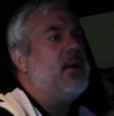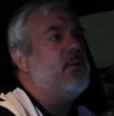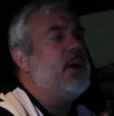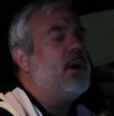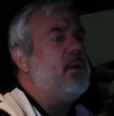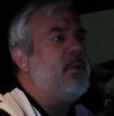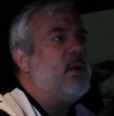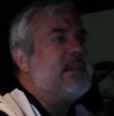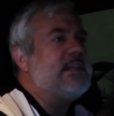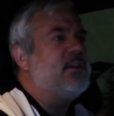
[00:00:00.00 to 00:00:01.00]
I don't know, but
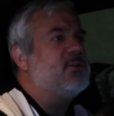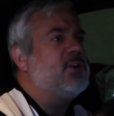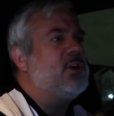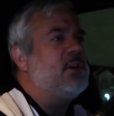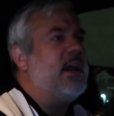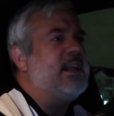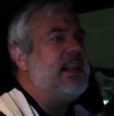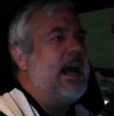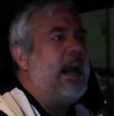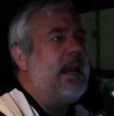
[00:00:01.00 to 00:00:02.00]
we stayed there till like
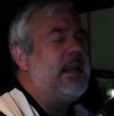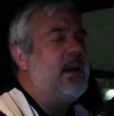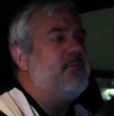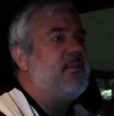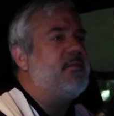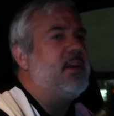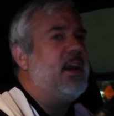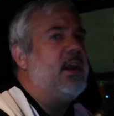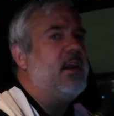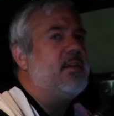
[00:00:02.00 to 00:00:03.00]
nine, nine
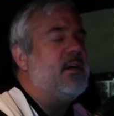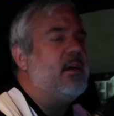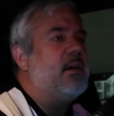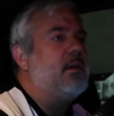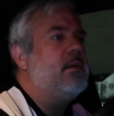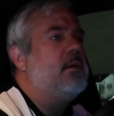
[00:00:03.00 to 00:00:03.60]
fifteen, I think.